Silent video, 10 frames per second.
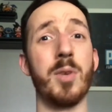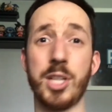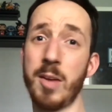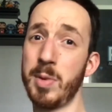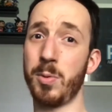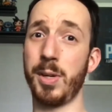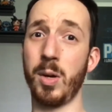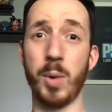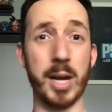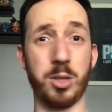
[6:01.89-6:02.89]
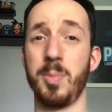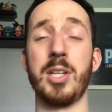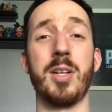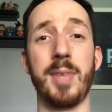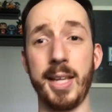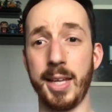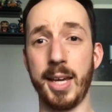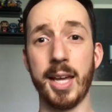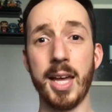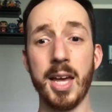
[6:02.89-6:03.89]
which I've been doing way too much of lately.